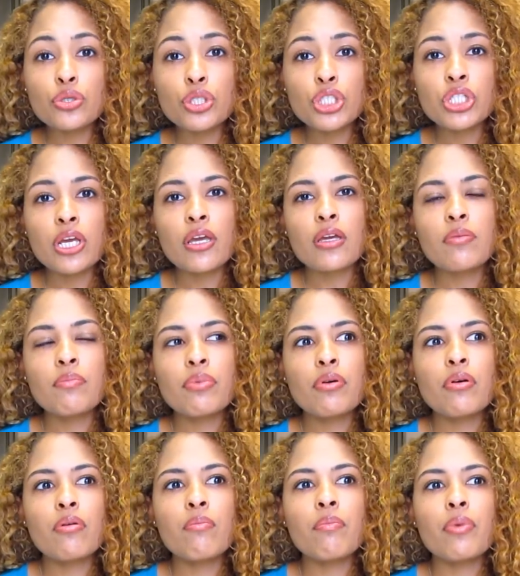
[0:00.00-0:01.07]
shape,
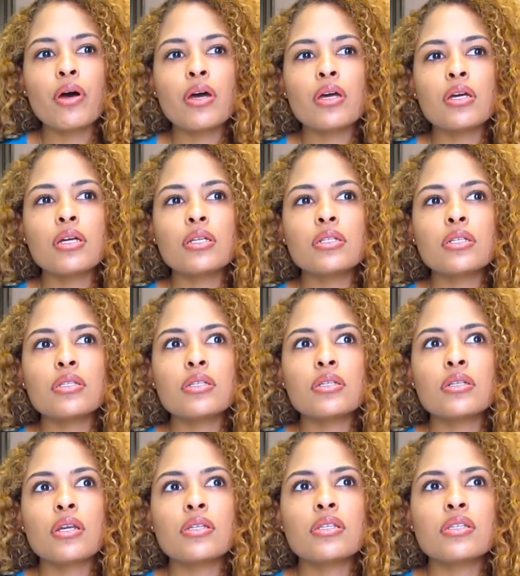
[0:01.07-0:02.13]
but it
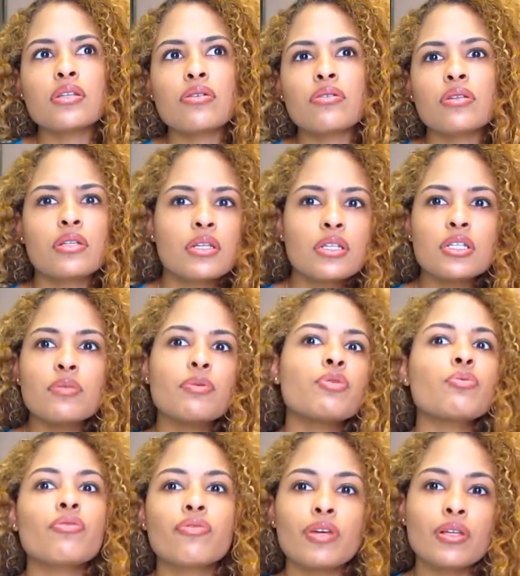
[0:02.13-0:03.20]
doesn't necessarily need to be
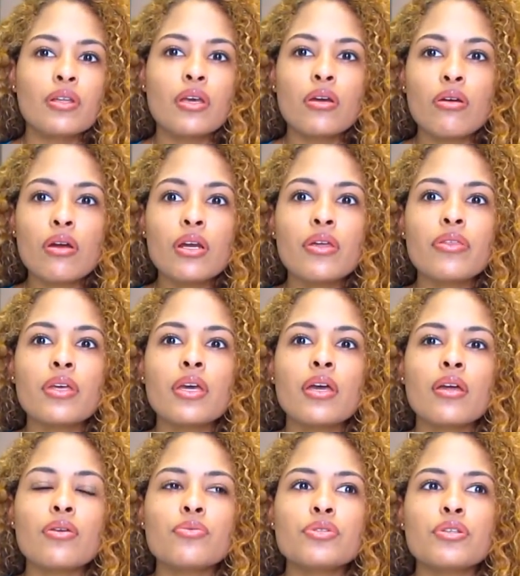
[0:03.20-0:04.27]
revealing or anything.
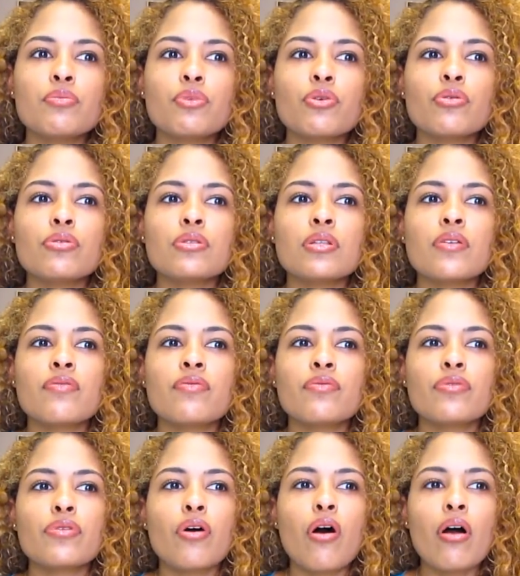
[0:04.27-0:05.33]
I know some girls have
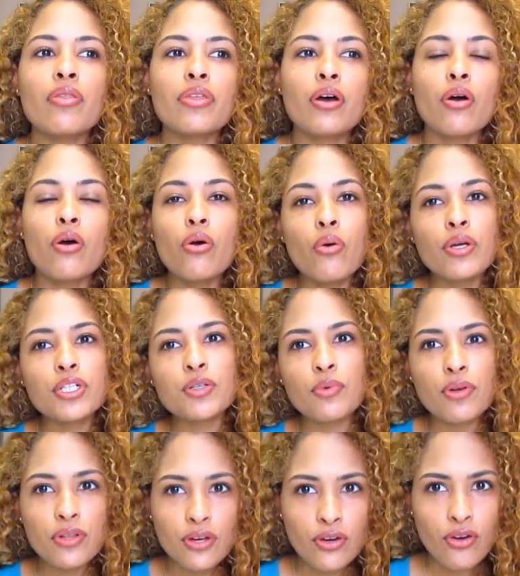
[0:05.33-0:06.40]
thought that, oh, I should wear
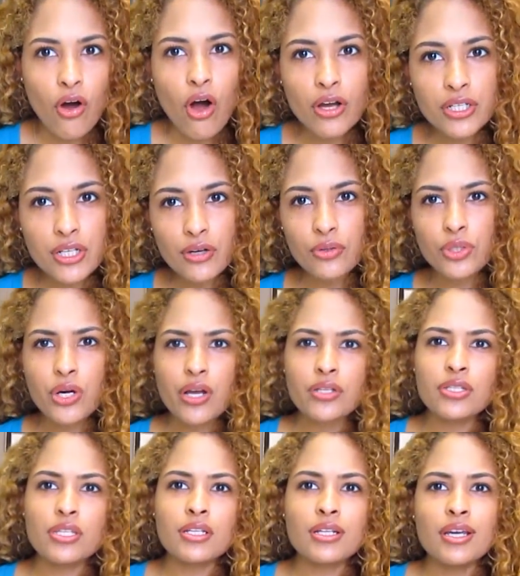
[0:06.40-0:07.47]
like a cocktail
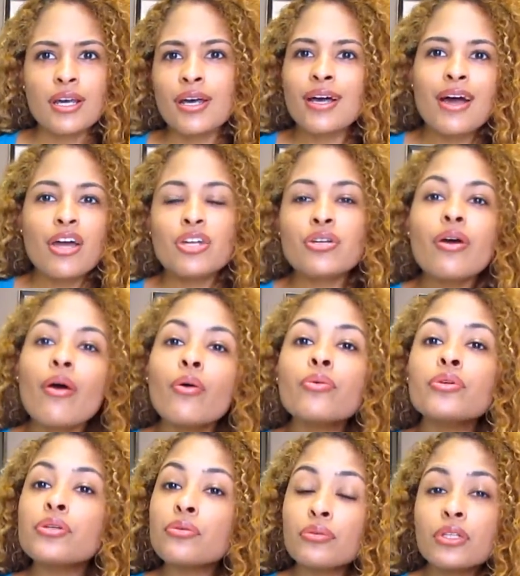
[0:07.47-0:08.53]
dress, and no,
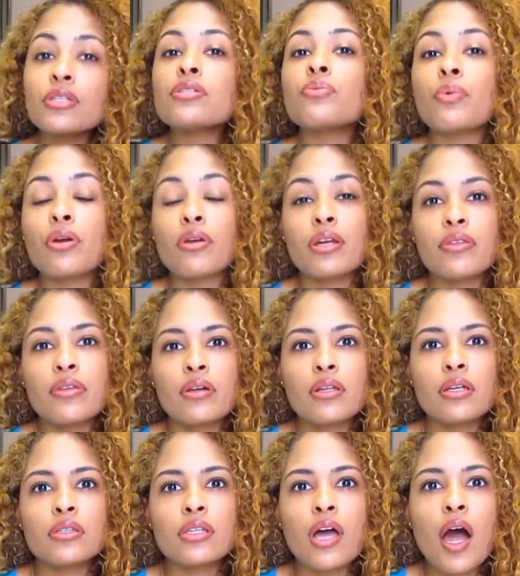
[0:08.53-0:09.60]
you don't need to wear anything
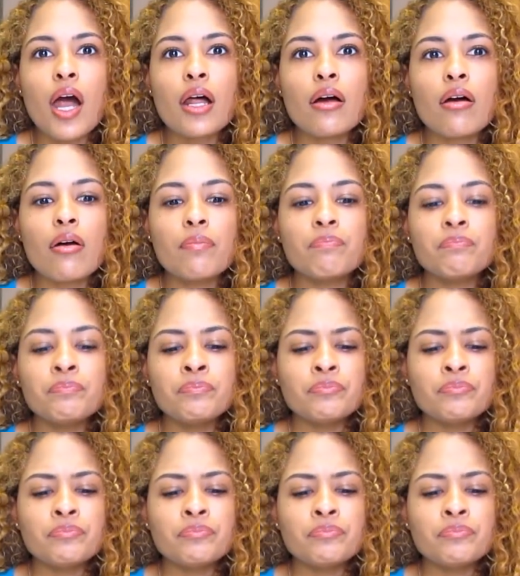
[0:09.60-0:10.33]
like that.